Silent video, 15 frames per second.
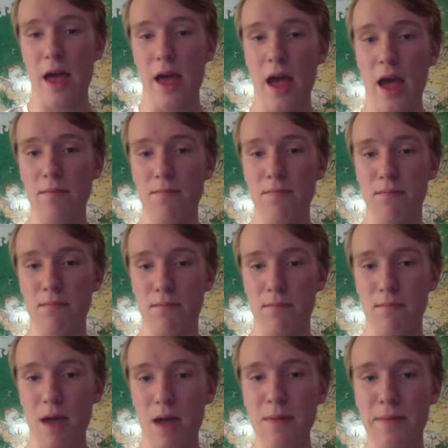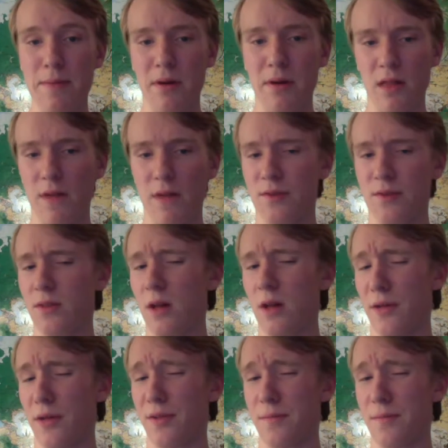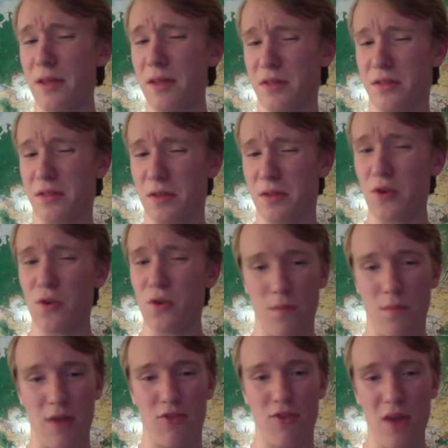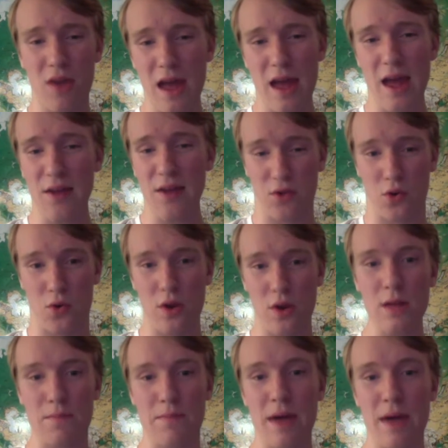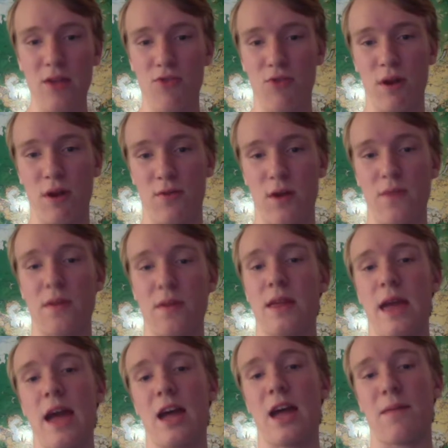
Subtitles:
And maybe people love sloths a bit too much, as greedy pet traders often yank